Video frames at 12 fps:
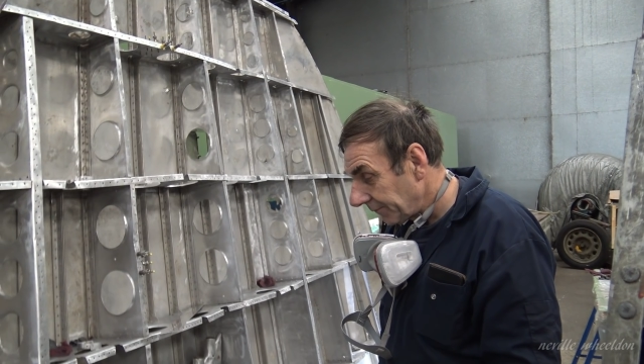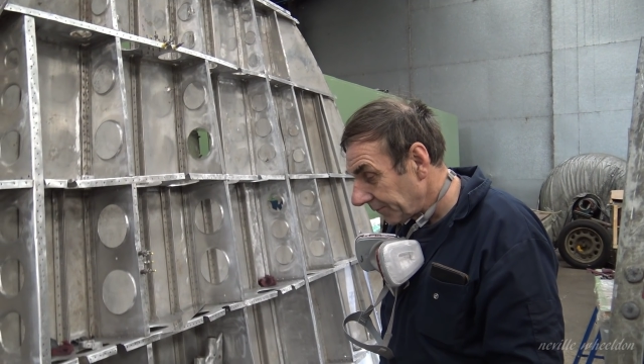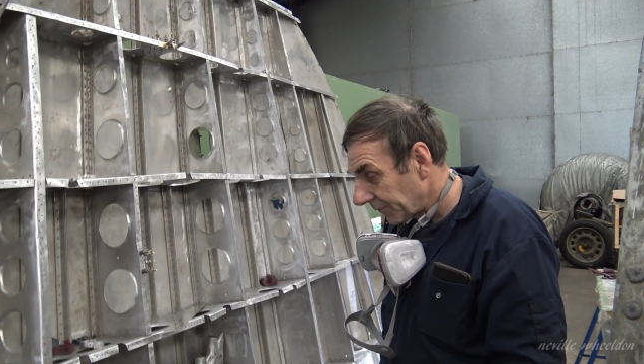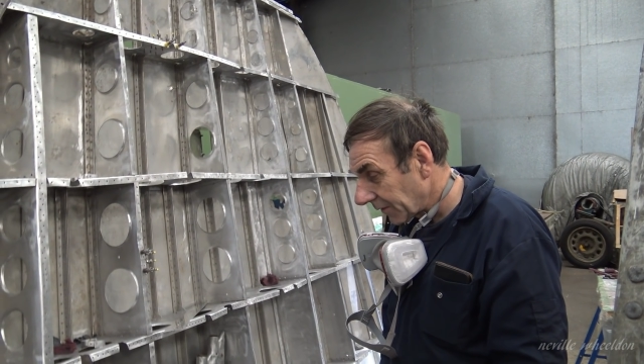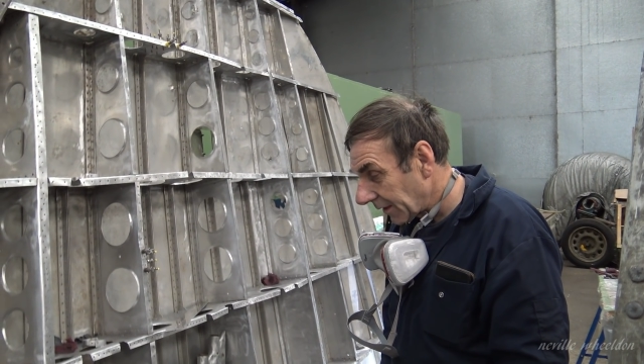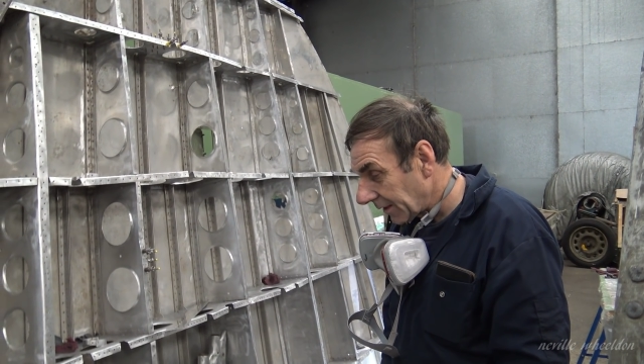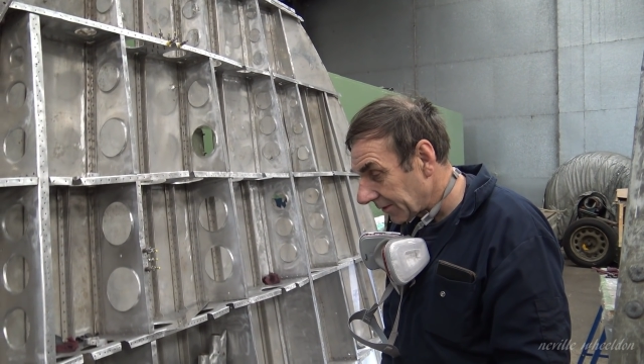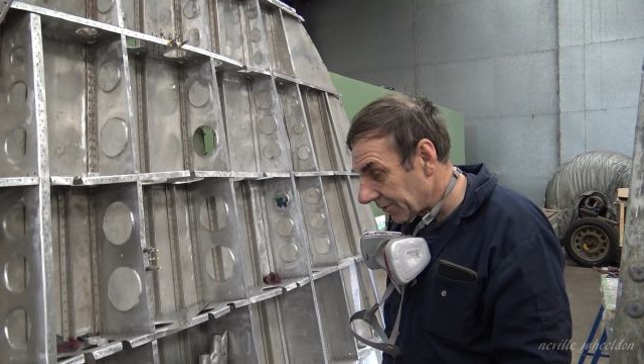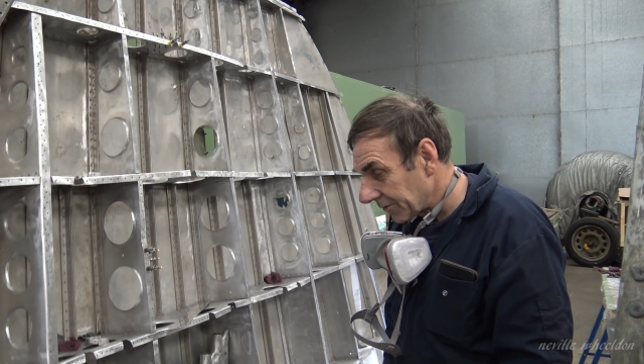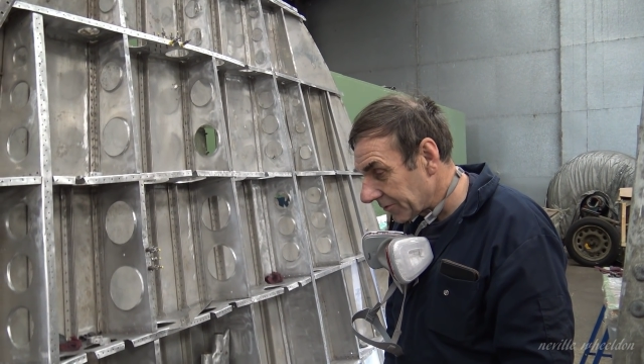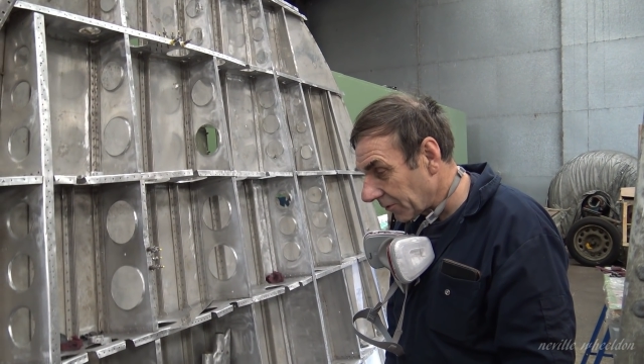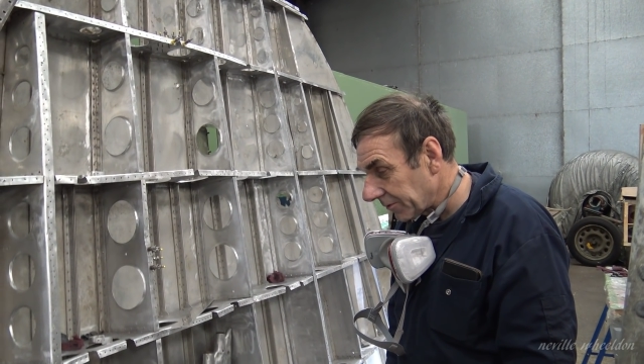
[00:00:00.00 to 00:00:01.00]
It's
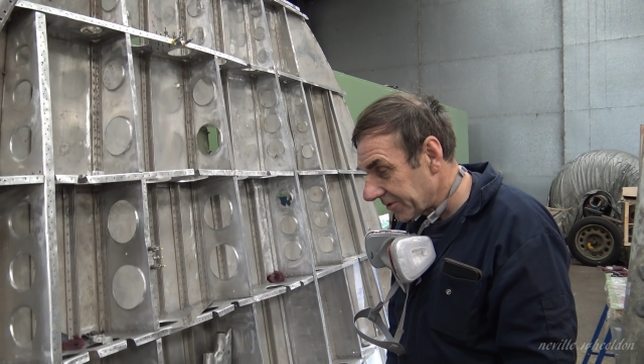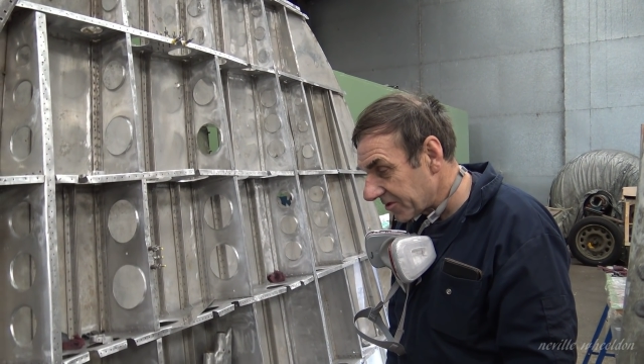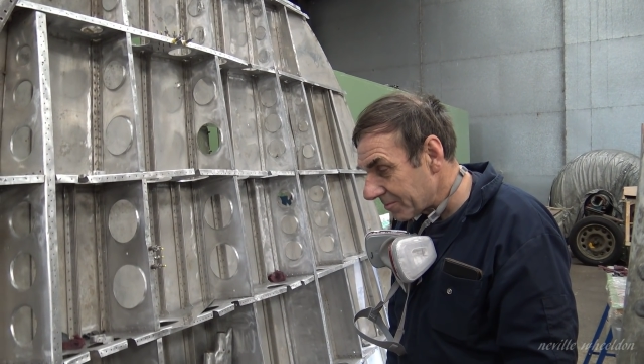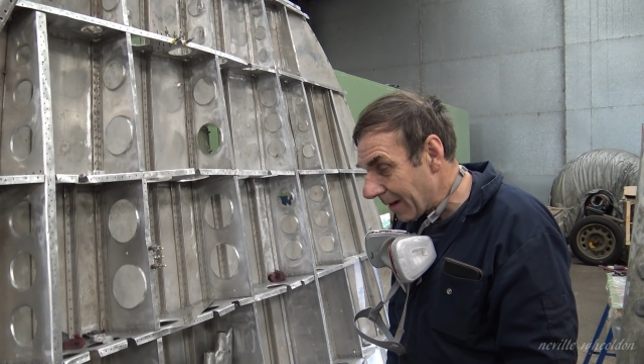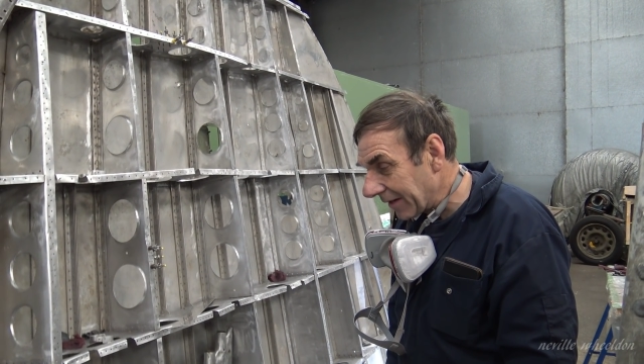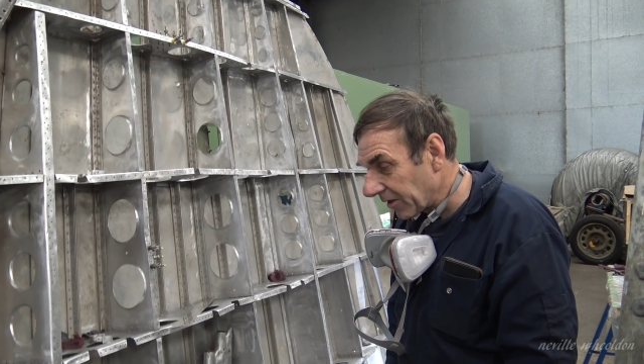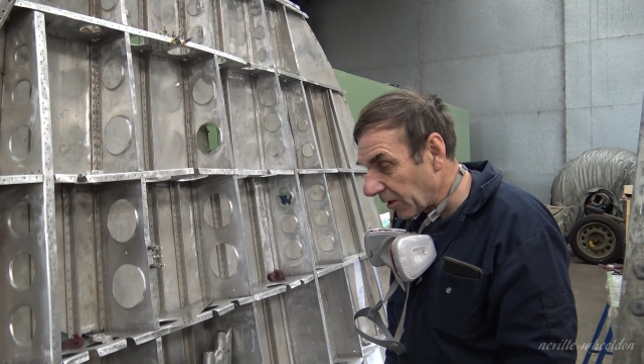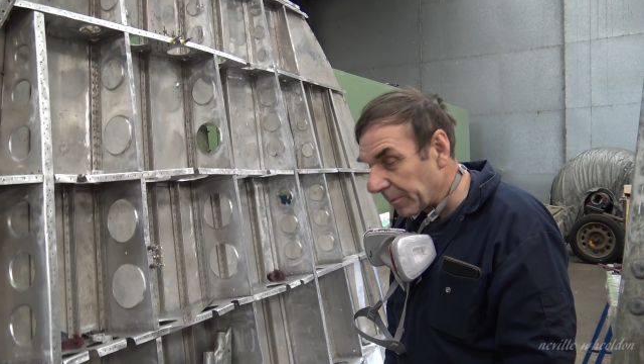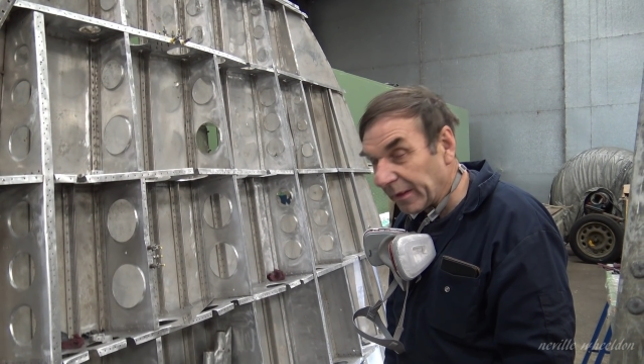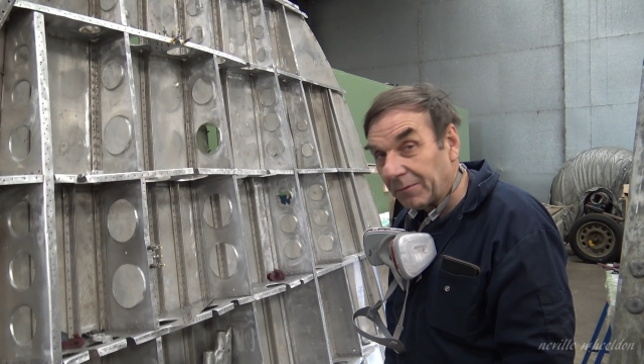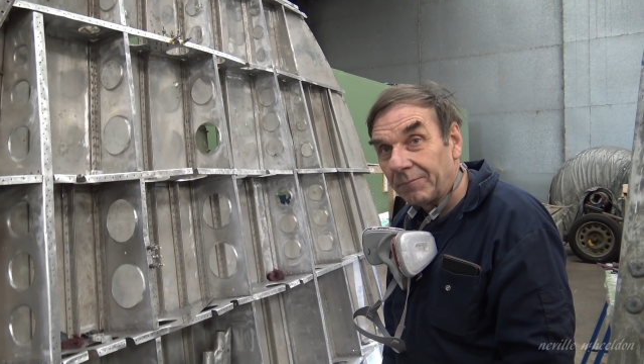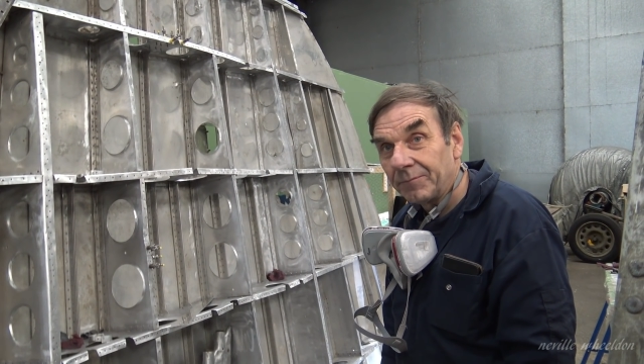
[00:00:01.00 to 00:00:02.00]
all
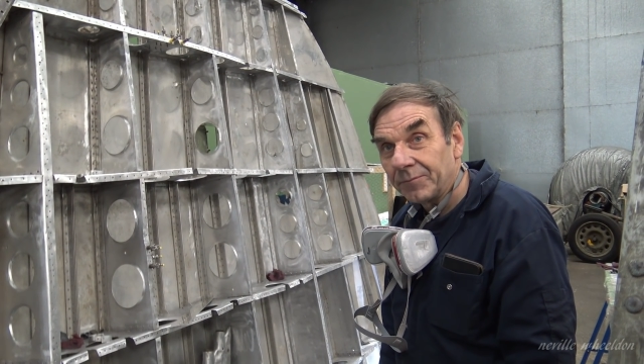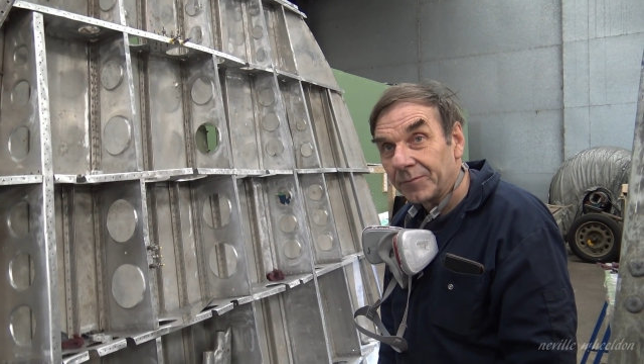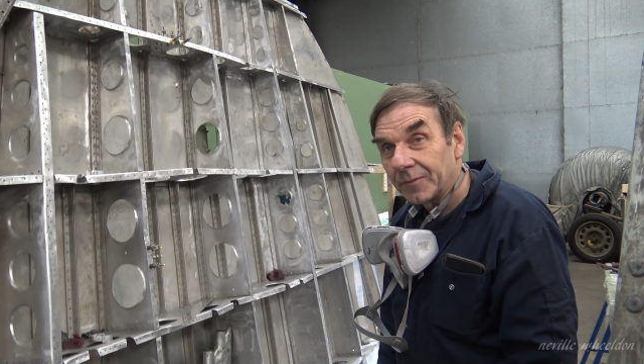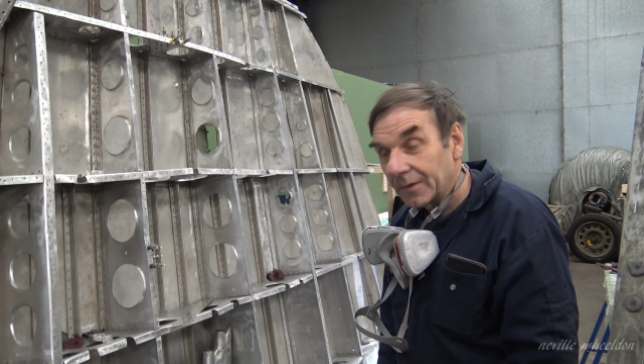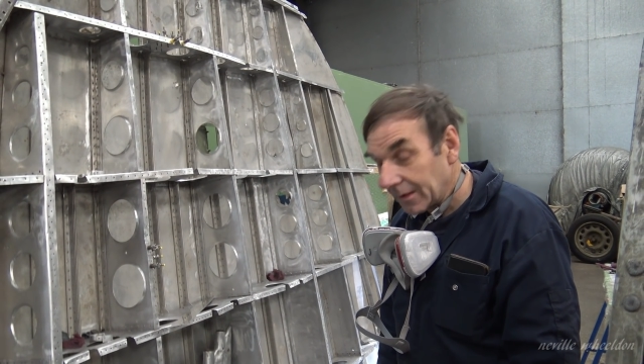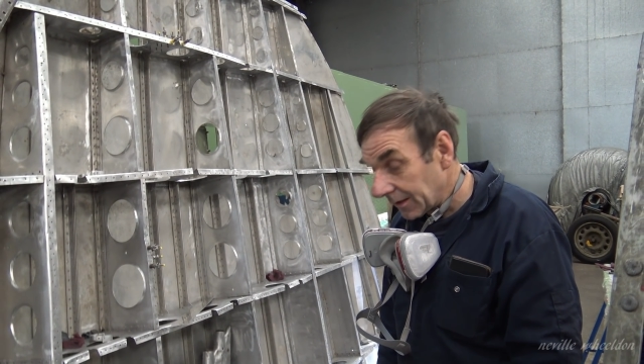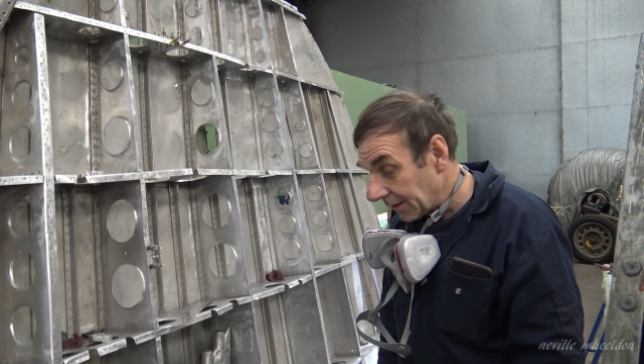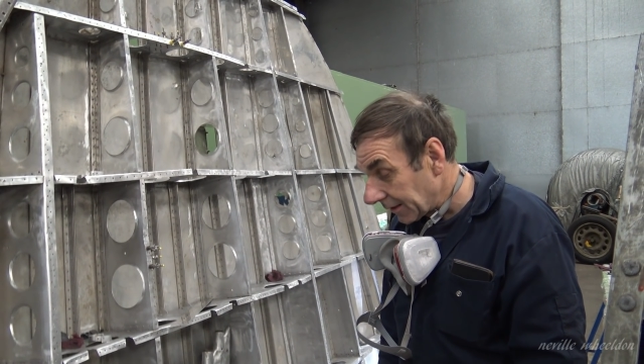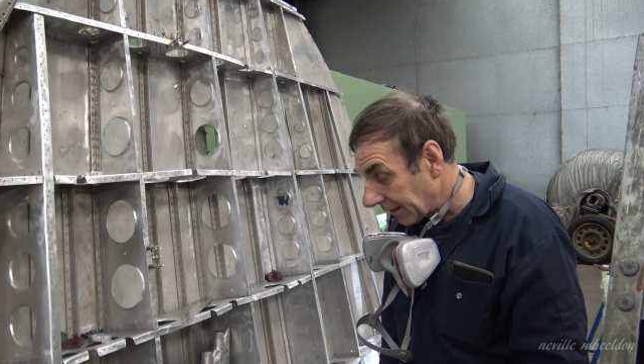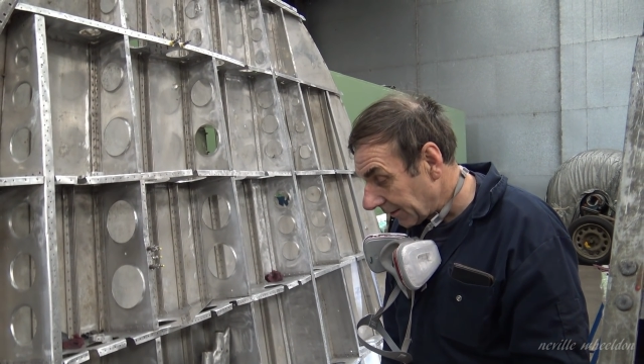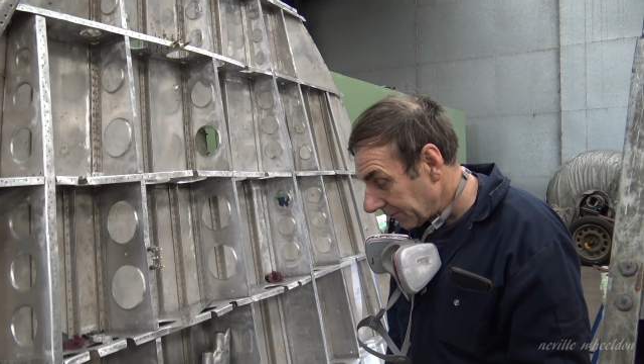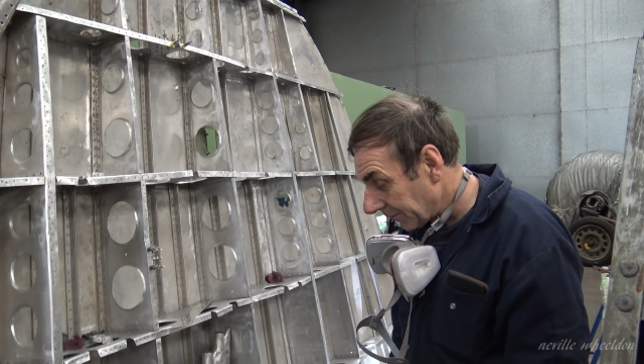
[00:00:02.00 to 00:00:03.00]
dismantleable.
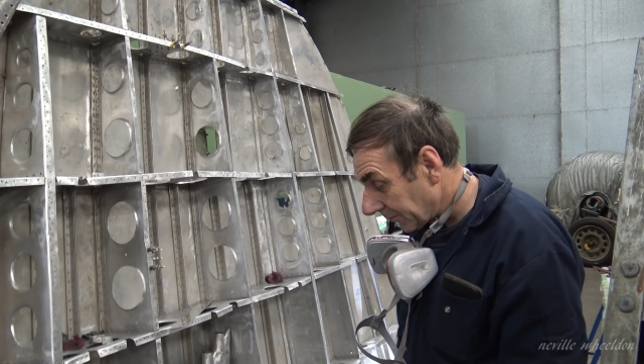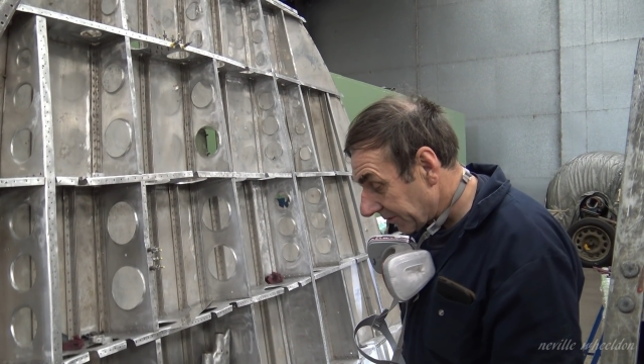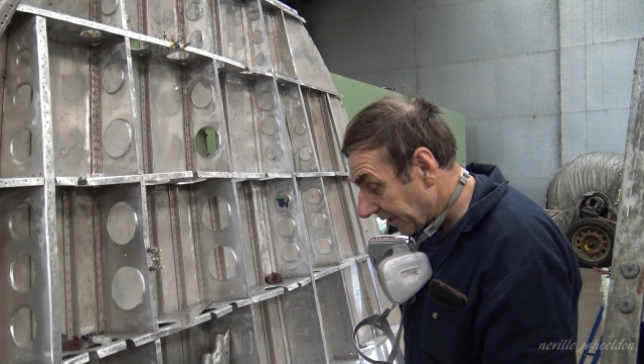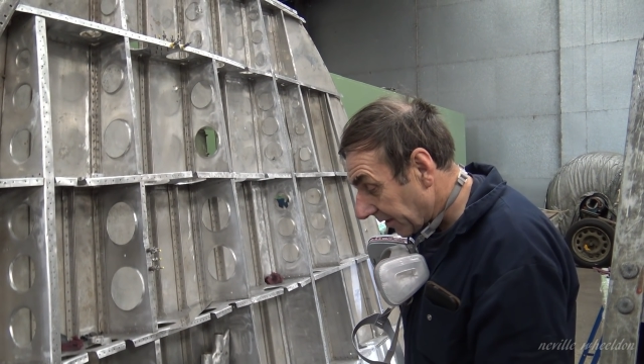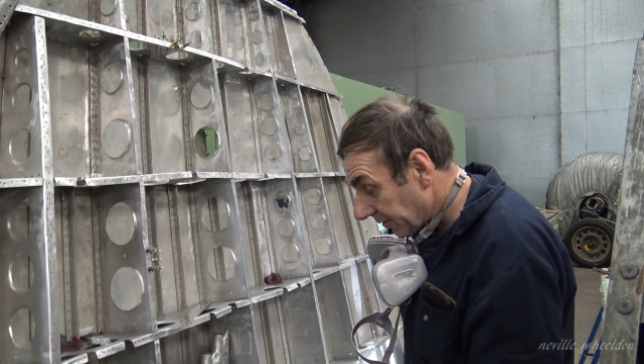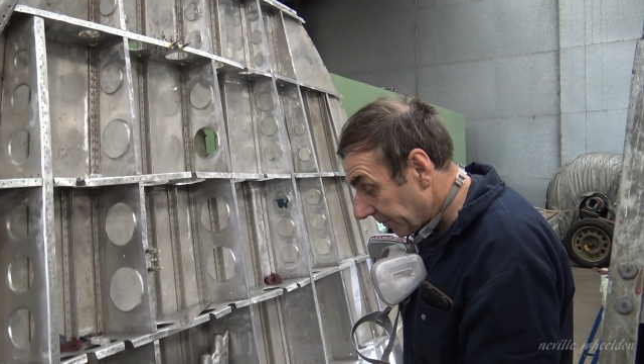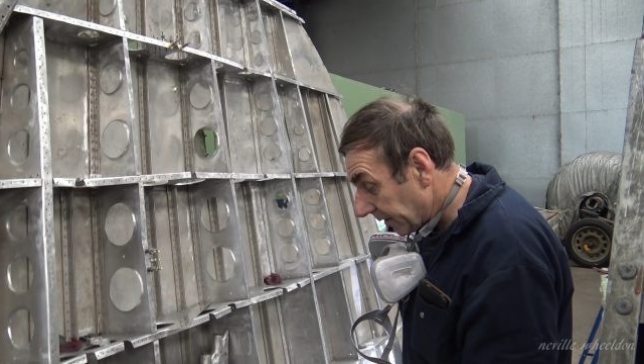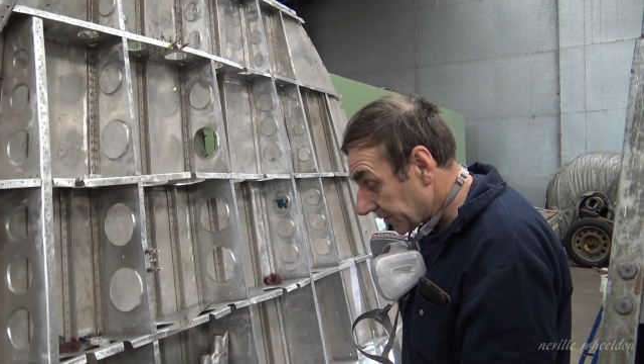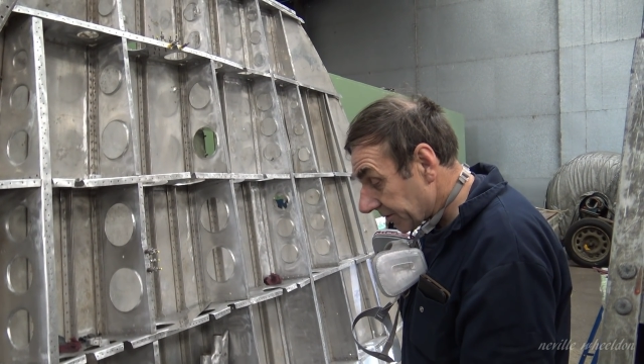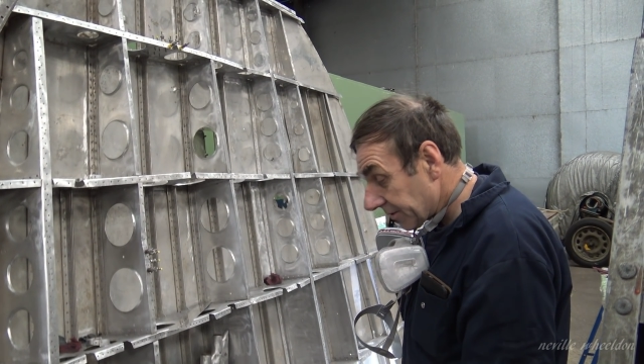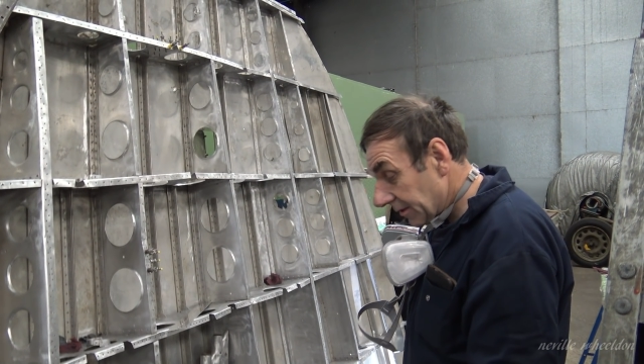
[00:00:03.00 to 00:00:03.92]
All taken to bits.